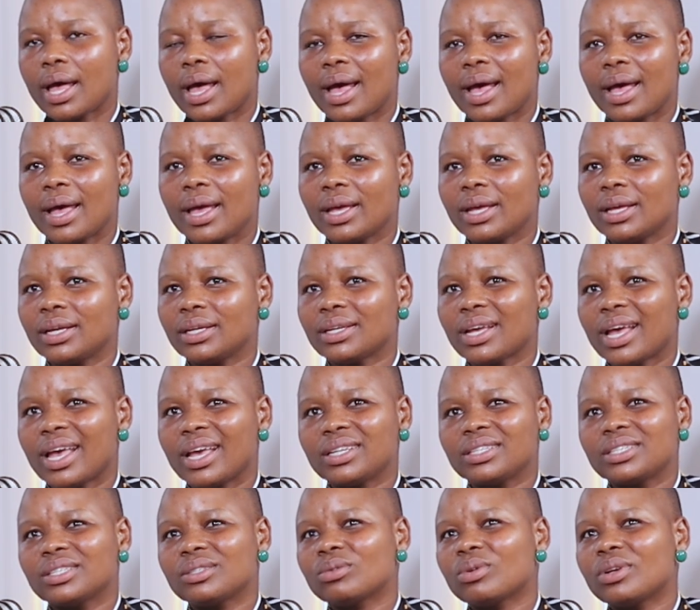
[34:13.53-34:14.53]

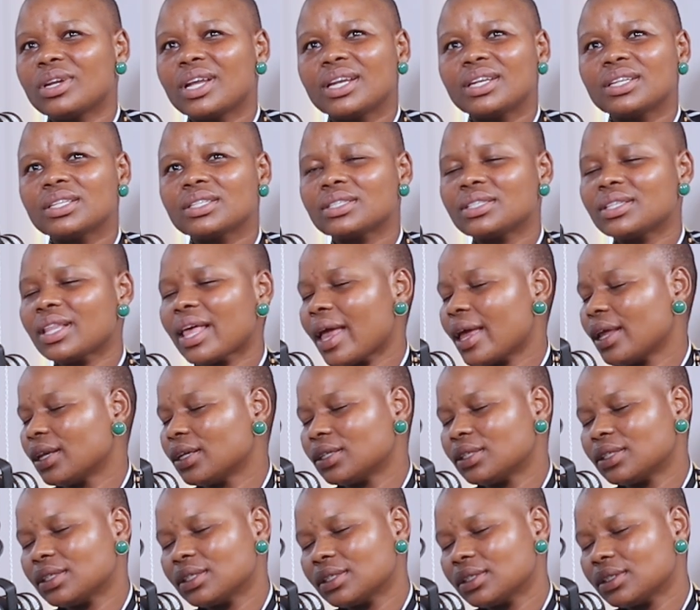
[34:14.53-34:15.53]
I did not
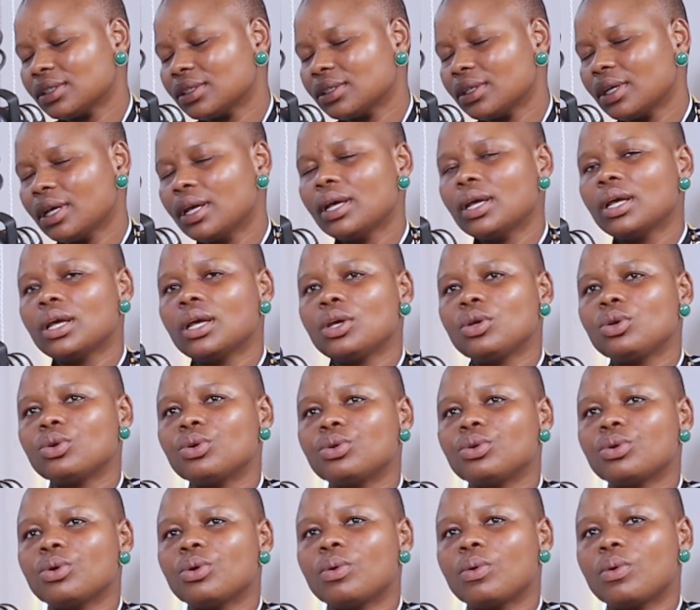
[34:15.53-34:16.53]
understand.
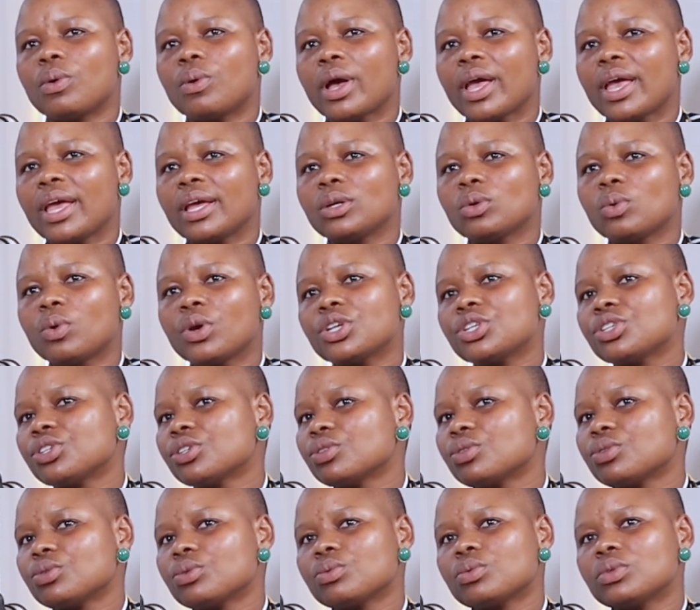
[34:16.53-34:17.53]
I had
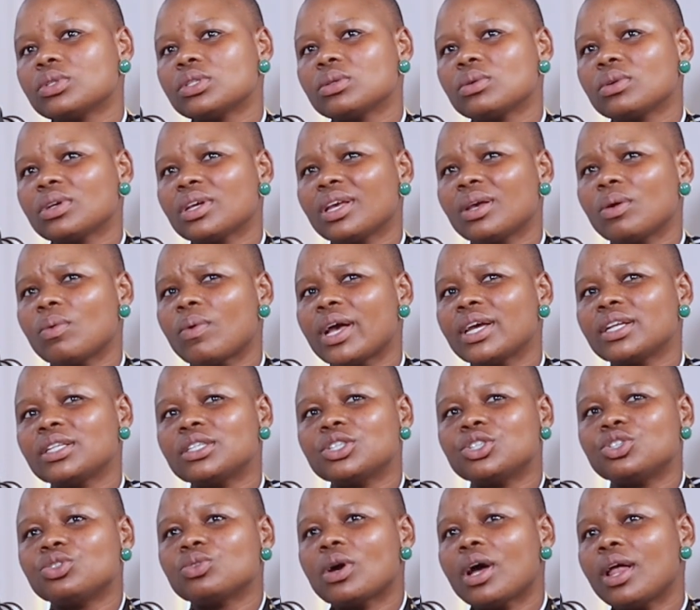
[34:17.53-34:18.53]
questions. You would say, okay, why
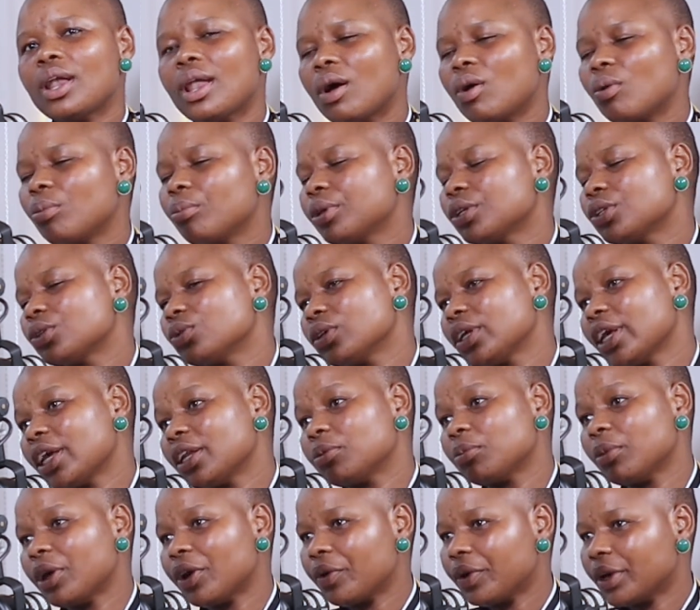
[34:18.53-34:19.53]
did you allow me to
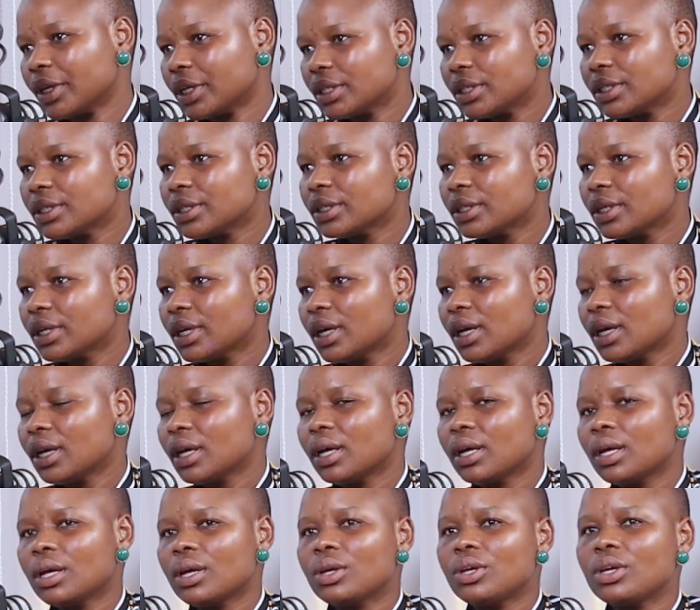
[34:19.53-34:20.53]
get married?
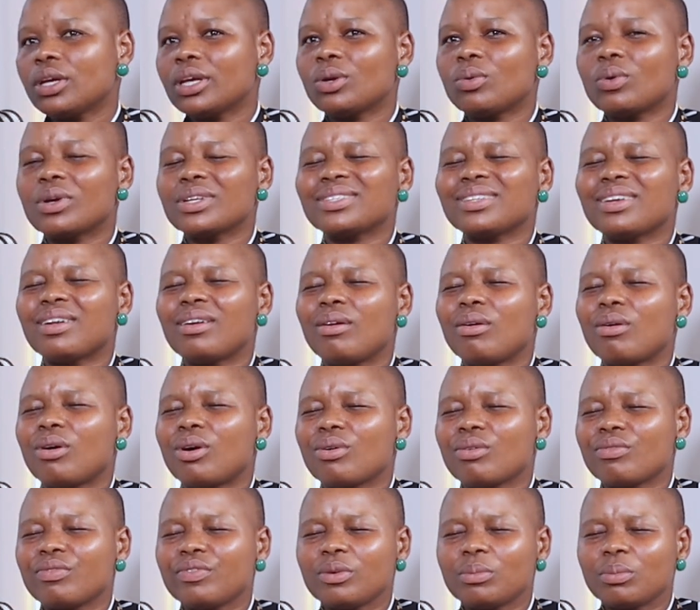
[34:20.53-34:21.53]
It was a
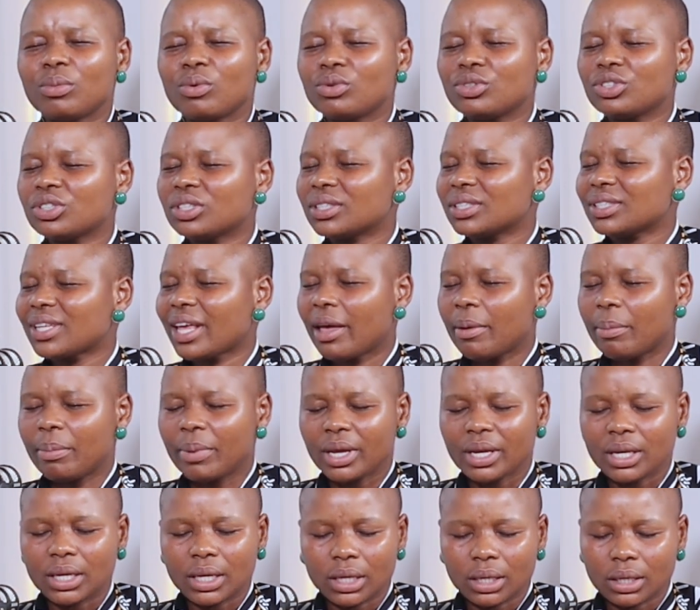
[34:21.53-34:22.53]
lot of emotions
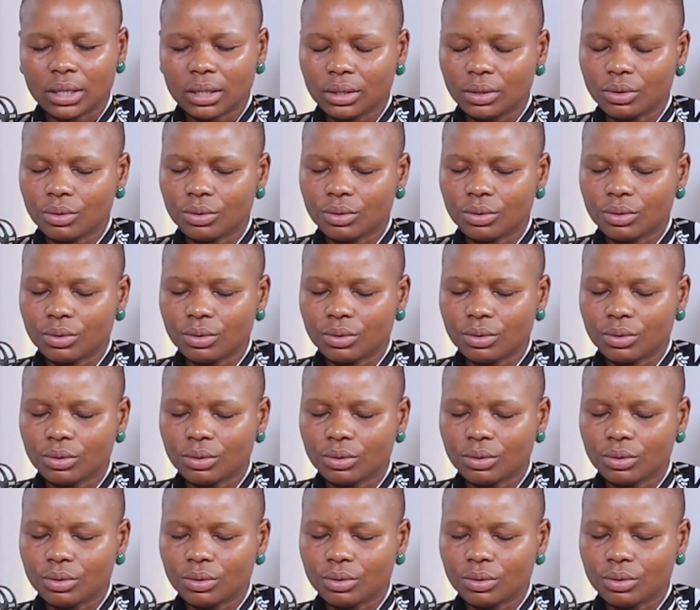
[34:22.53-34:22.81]
happening.